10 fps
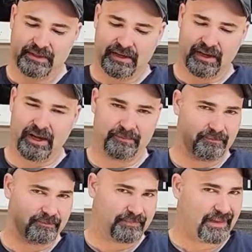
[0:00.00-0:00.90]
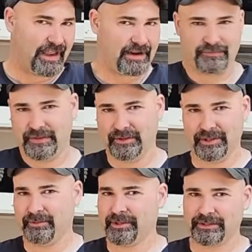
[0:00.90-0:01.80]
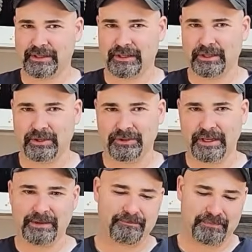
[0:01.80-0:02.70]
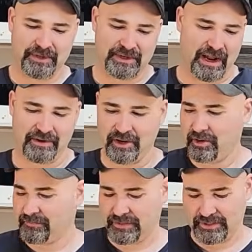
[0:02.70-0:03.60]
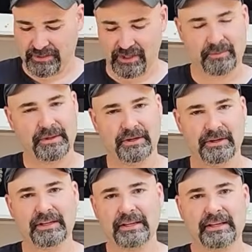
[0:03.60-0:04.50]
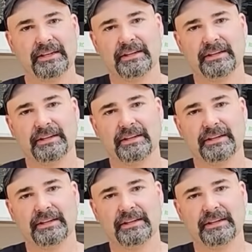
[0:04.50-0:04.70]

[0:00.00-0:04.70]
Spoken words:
I had a feeling it wasn't going to hold up. They're not known for their durability.